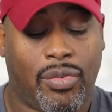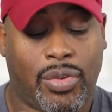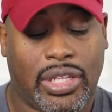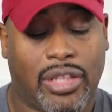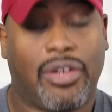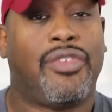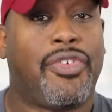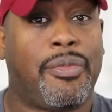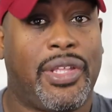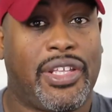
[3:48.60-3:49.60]
What I
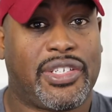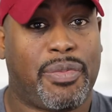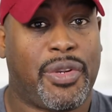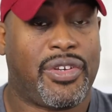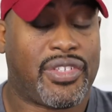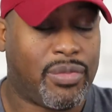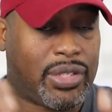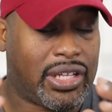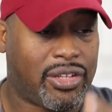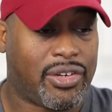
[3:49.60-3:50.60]
learned from that experience, and
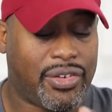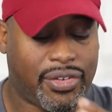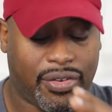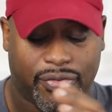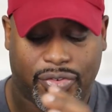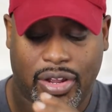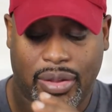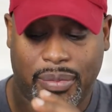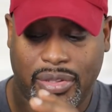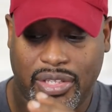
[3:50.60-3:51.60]
what I learned
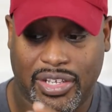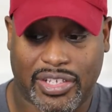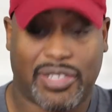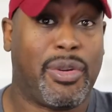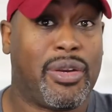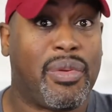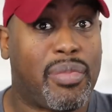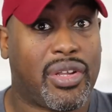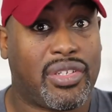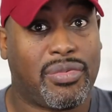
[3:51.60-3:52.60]
from the
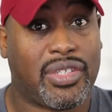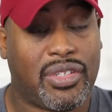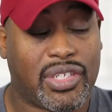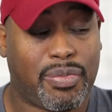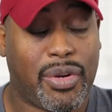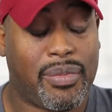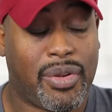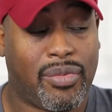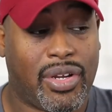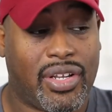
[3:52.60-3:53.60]
experiment, because it was an
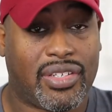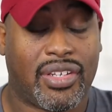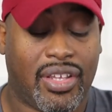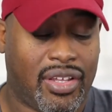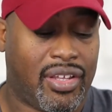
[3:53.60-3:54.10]
experiment, was